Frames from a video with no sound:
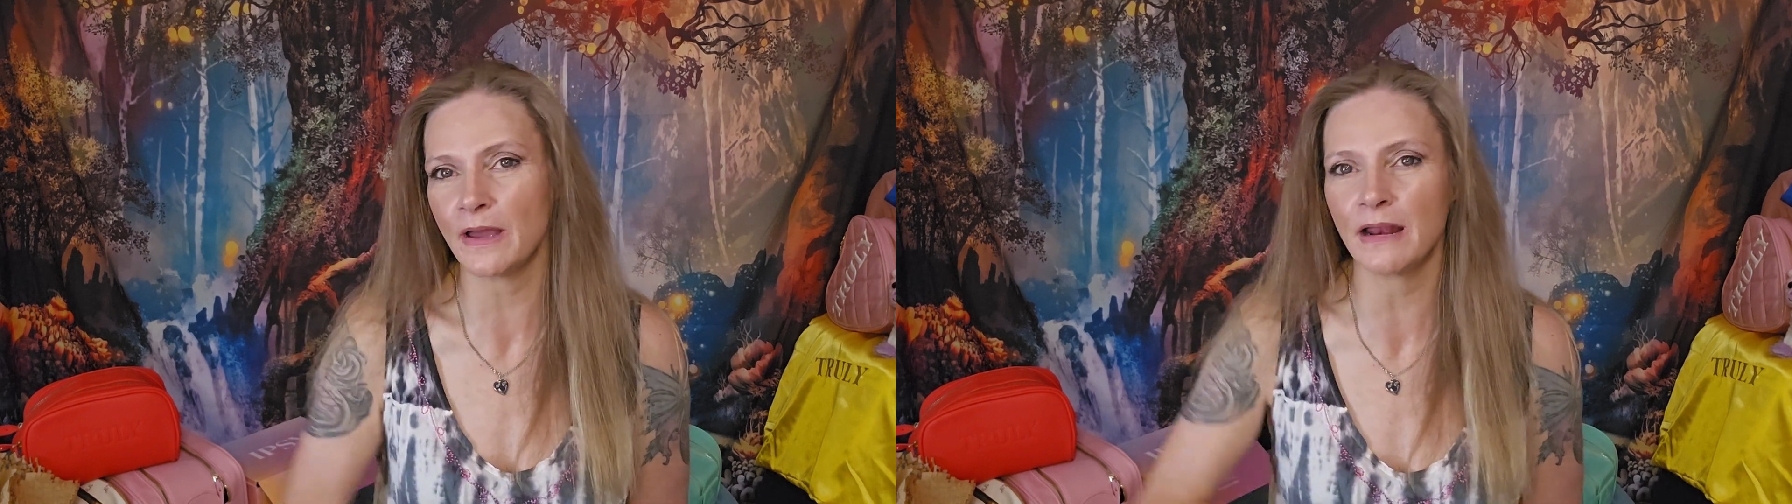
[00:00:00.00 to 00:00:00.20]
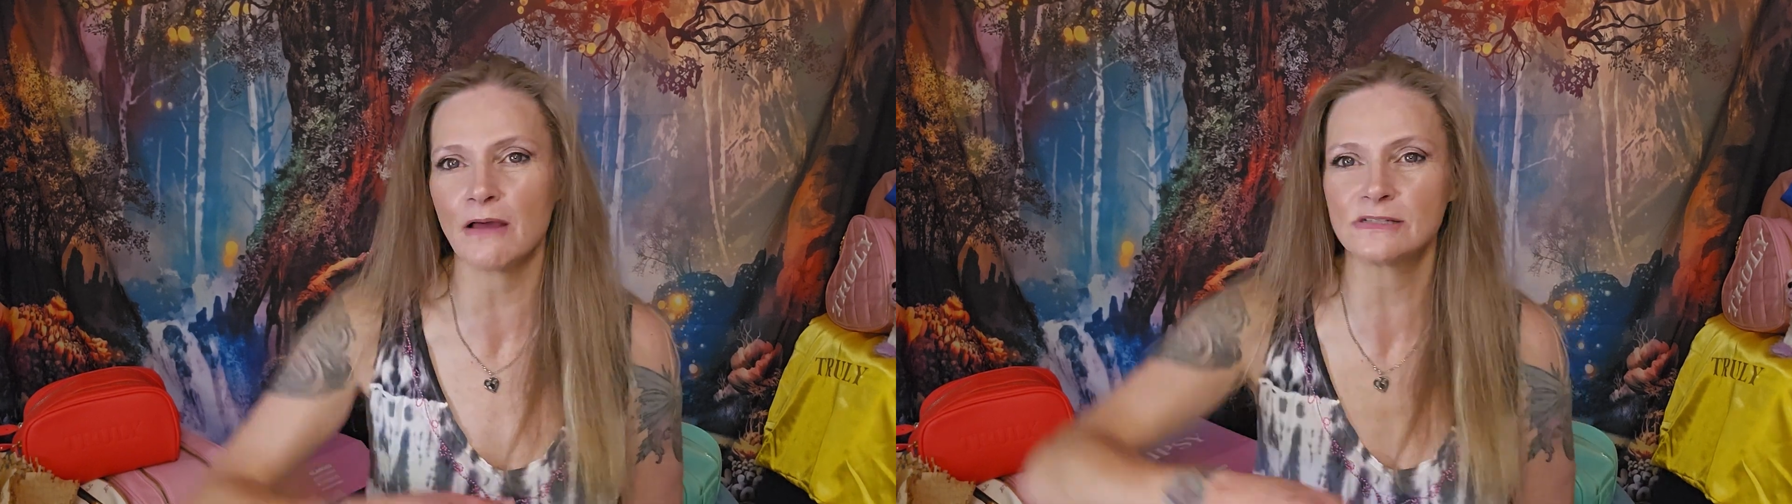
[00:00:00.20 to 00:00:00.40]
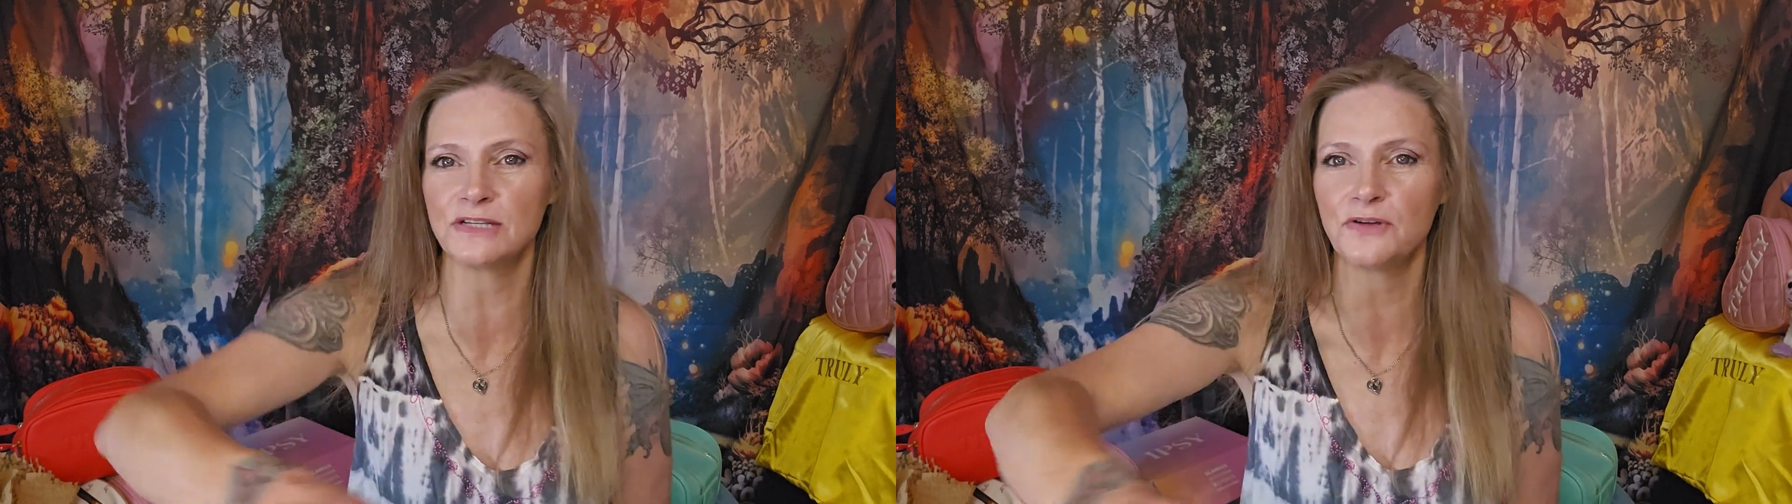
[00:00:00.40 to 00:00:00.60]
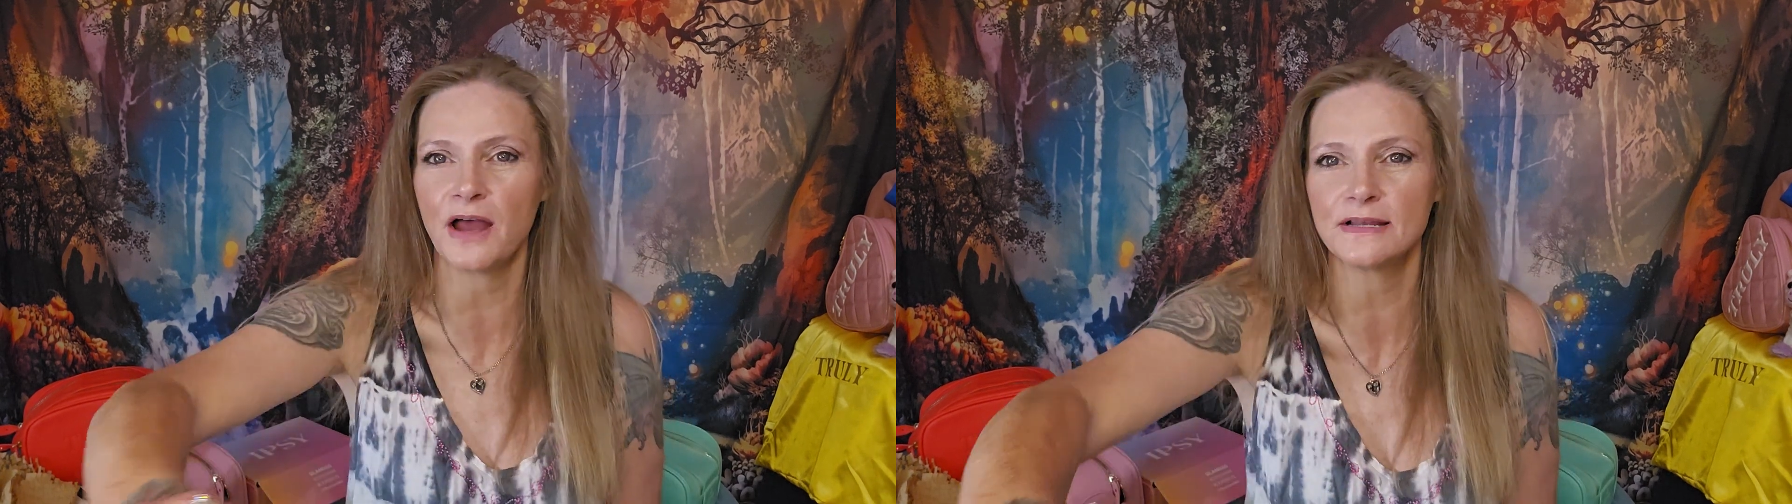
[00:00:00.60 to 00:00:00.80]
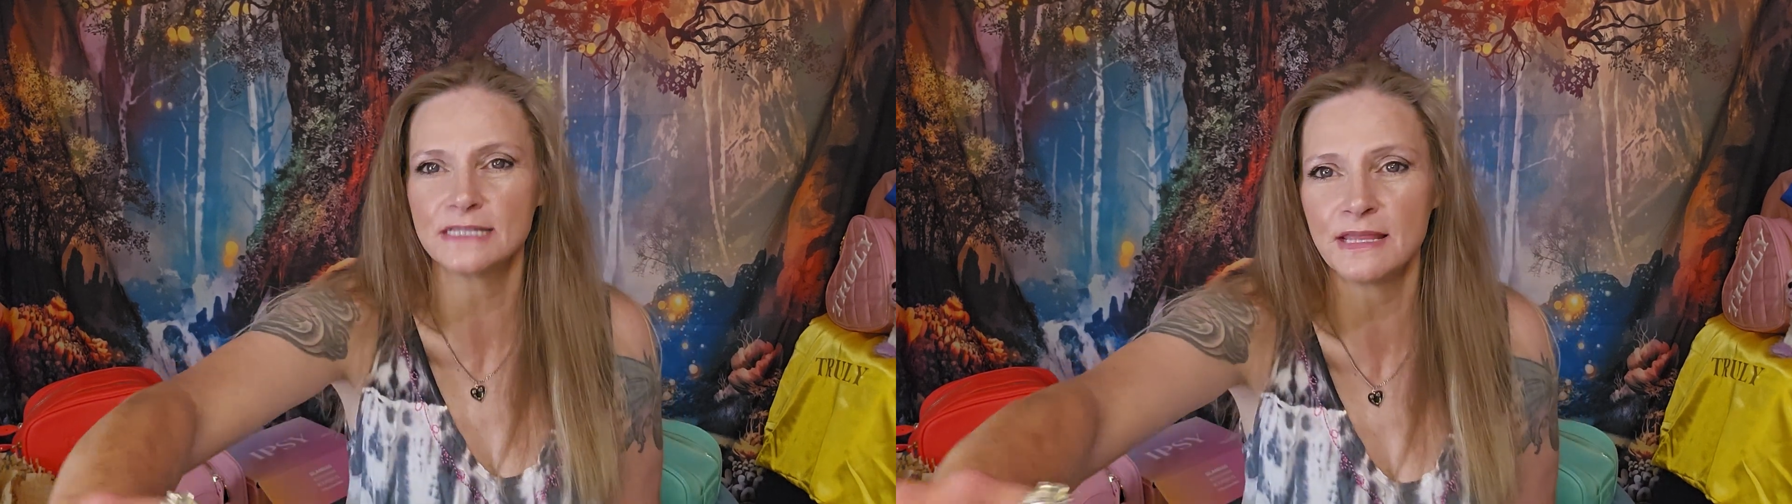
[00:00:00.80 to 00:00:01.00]
and I'll see you
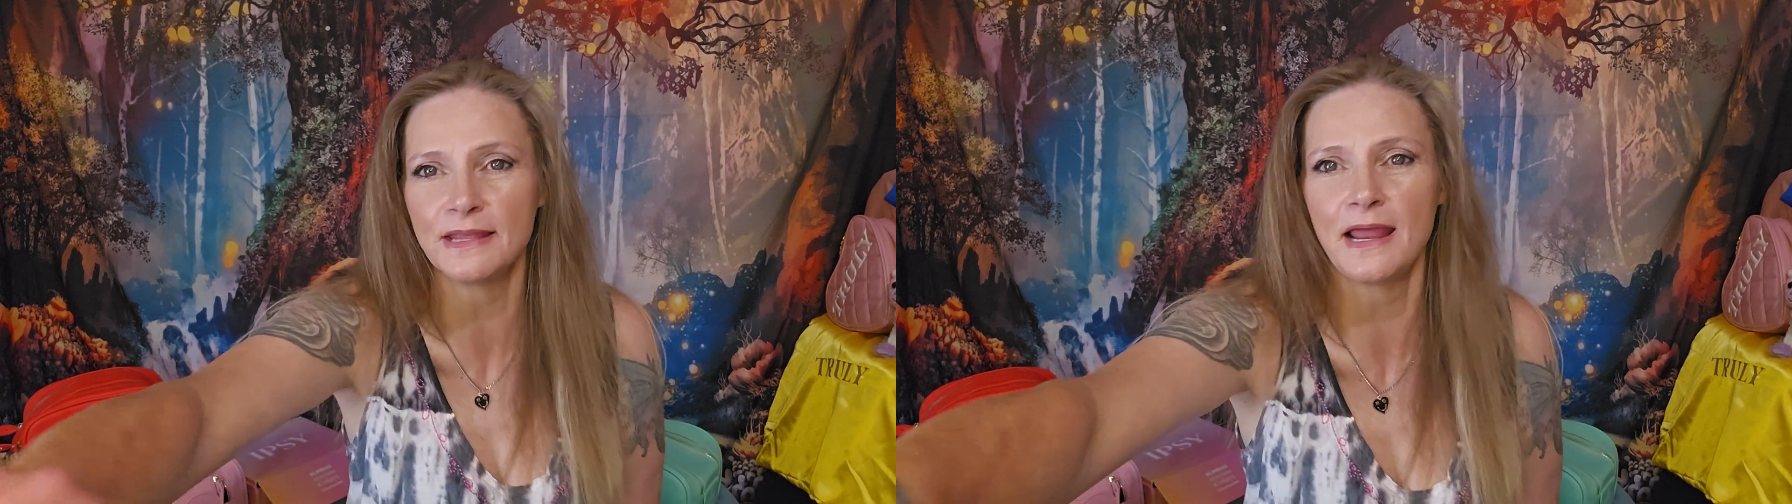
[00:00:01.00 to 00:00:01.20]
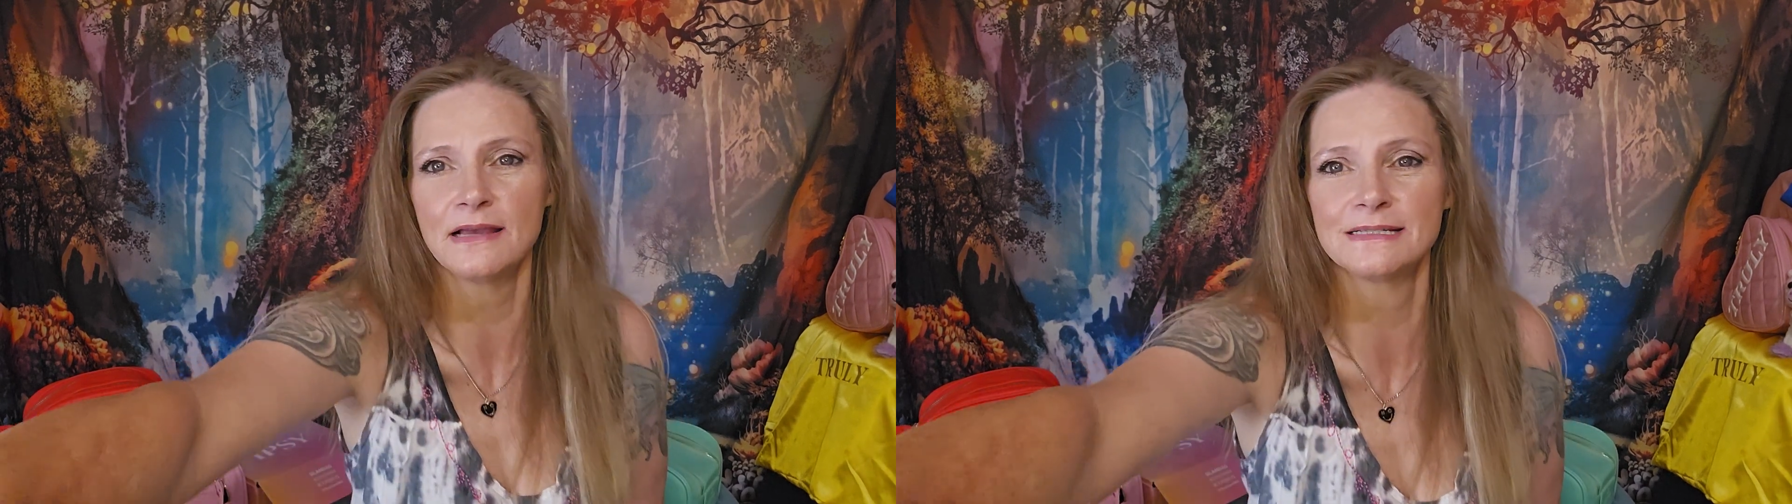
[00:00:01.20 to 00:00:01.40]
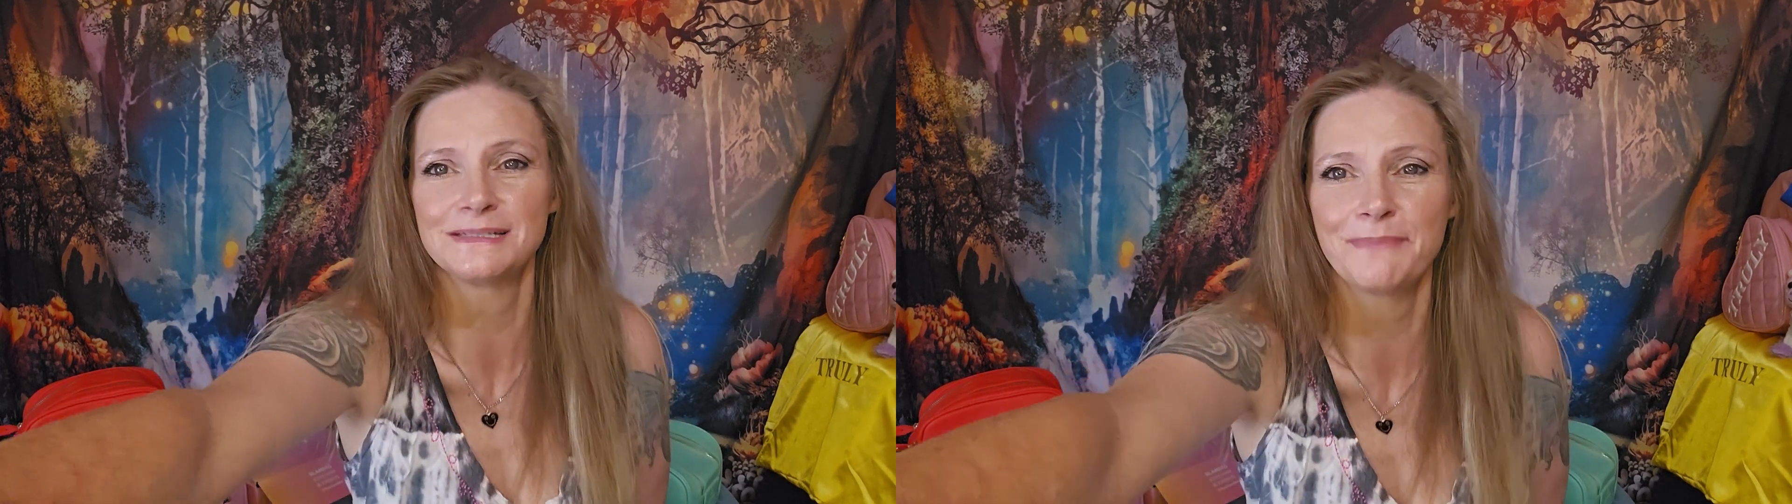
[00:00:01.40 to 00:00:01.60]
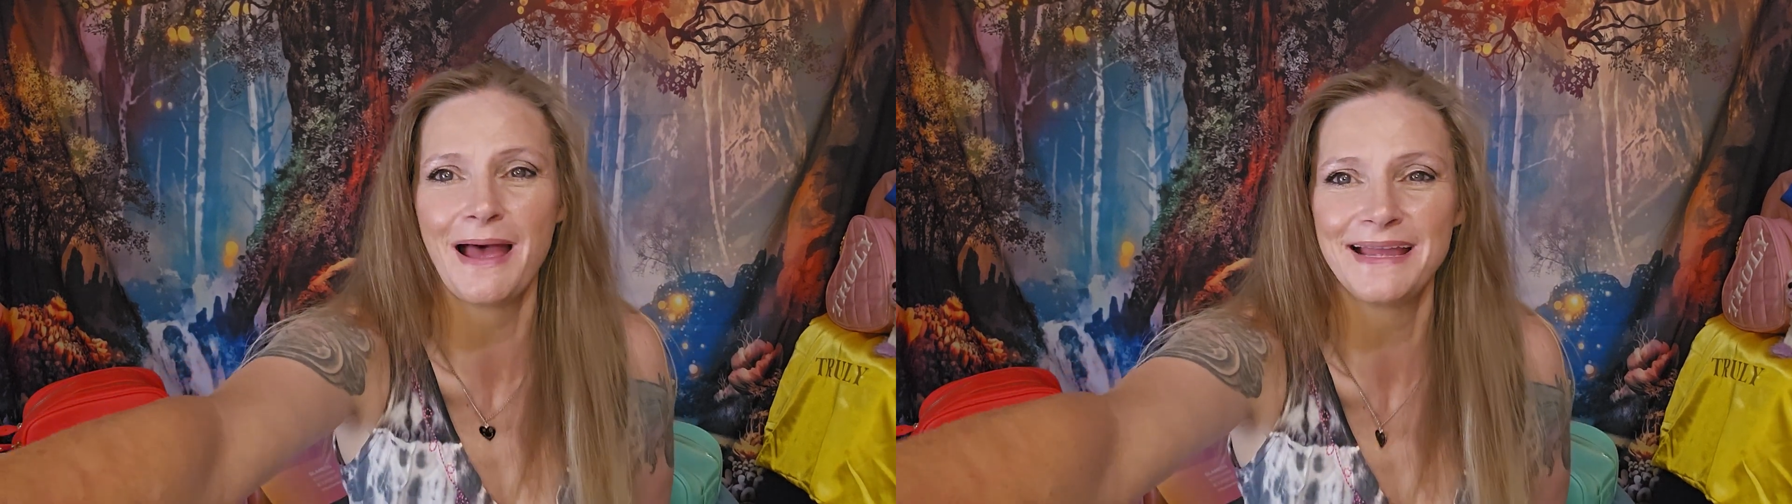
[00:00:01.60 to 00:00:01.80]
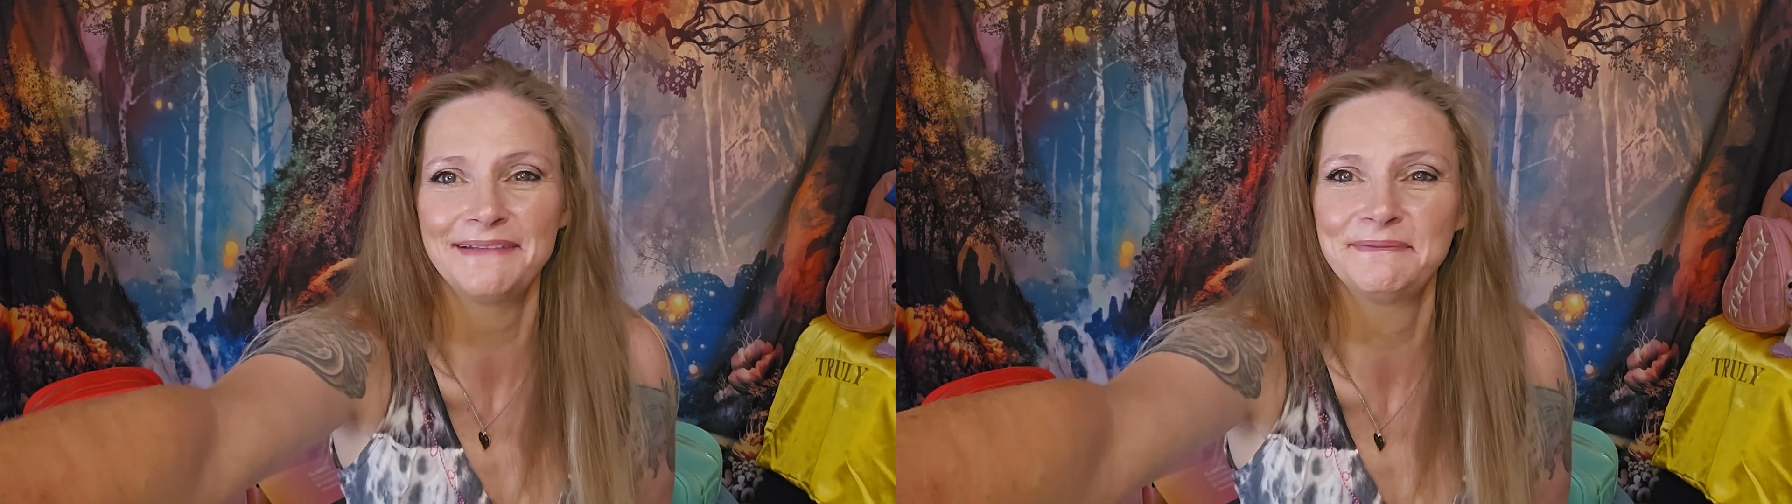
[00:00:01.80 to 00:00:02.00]
guys in the next. Bye.